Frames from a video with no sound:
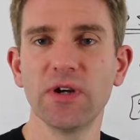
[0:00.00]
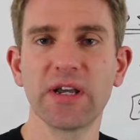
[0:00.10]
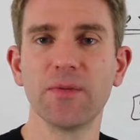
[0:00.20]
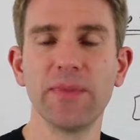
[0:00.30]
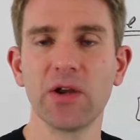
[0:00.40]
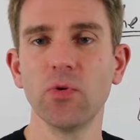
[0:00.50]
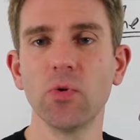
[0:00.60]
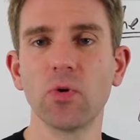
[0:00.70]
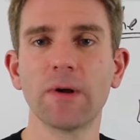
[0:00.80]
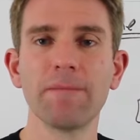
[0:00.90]
it can be
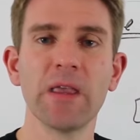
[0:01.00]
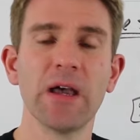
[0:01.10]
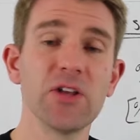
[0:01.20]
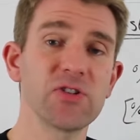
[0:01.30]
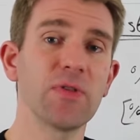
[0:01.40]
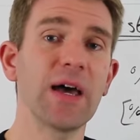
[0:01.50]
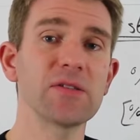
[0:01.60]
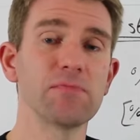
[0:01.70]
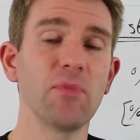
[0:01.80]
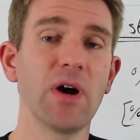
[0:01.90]
ignored and so
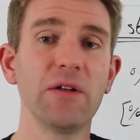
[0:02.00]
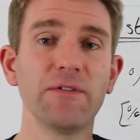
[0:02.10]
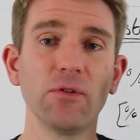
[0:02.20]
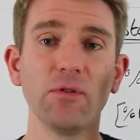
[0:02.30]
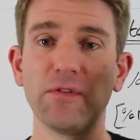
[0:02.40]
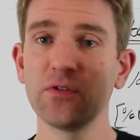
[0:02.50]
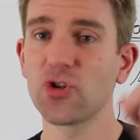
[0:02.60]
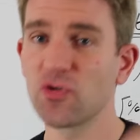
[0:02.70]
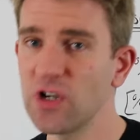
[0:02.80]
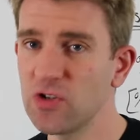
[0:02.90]
that's mindful for
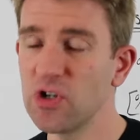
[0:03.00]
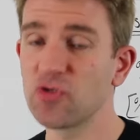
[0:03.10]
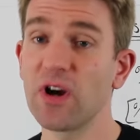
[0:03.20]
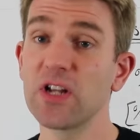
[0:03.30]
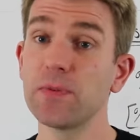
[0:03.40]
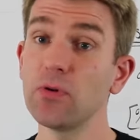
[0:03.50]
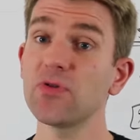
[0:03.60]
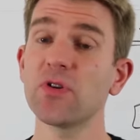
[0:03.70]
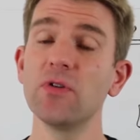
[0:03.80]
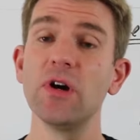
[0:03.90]
discretionary traders but
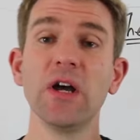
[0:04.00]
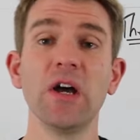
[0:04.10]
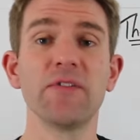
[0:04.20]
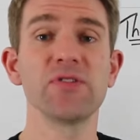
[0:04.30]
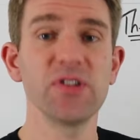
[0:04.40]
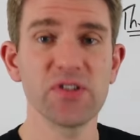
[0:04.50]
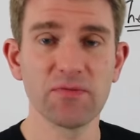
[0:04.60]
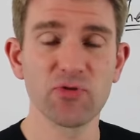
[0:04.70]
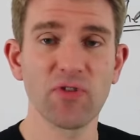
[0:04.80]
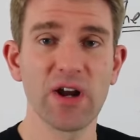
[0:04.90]
also for
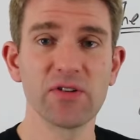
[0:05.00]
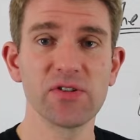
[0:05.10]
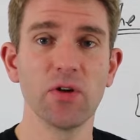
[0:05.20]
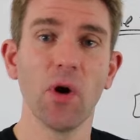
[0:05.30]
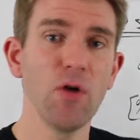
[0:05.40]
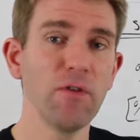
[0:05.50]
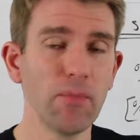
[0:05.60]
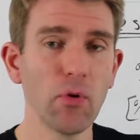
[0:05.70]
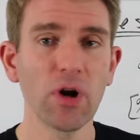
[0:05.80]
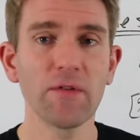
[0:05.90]
system traders you know
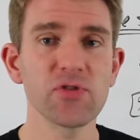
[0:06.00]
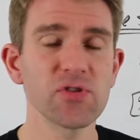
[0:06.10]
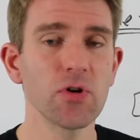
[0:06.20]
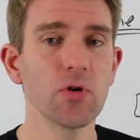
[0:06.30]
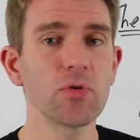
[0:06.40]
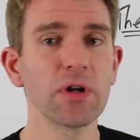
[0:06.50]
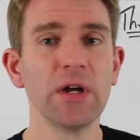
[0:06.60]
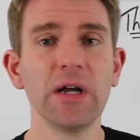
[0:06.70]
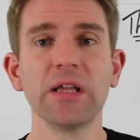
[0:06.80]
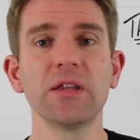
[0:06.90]
overbought and oversold
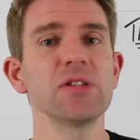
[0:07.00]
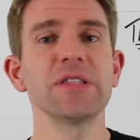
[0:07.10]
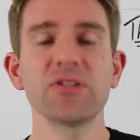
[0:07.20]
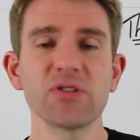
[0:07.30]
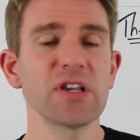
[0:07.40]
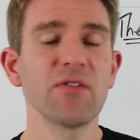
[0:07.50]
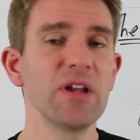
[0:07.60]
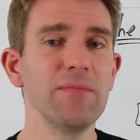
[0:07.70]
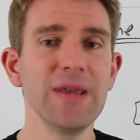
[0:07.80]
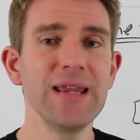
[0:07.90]
doesn't
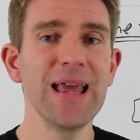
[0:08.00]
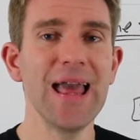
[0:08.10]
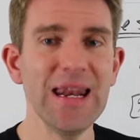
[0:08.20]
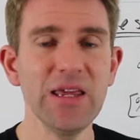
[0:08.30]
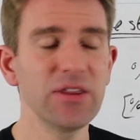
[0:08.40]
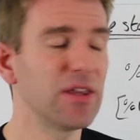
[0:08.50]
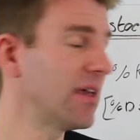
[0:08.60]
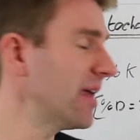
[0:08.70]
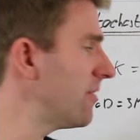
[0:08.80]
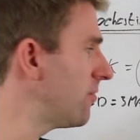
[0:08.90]
necessarily mean
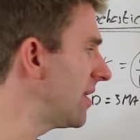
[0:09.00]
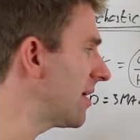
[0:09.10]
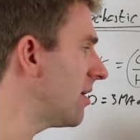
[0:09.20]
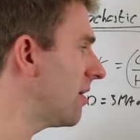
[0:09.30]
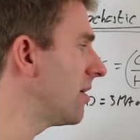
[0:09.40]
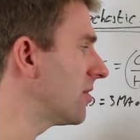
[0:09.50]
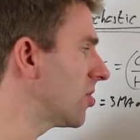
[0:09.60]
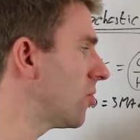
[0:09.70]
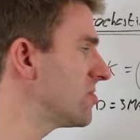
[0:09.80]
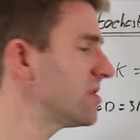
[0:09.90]
anything if we
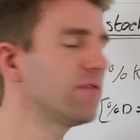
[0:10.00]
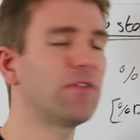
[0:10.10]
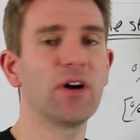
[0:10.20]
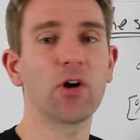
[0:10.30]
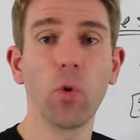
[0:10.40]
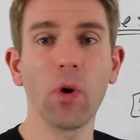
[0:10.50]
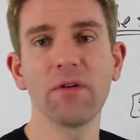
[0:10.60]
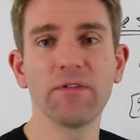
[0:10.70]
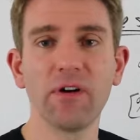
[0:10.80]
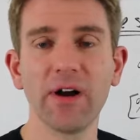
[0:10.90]
can't quantify,
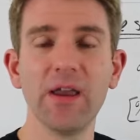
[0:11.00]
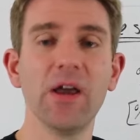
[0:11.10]
qualify